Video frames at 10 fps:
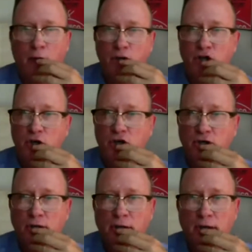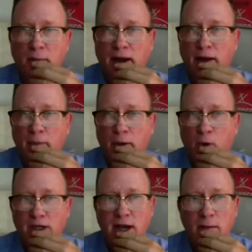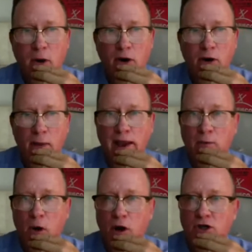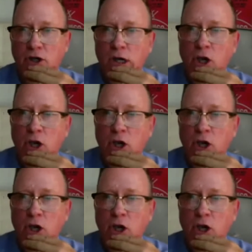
a researcher, uh, my my one-time partner Maggie Walsh,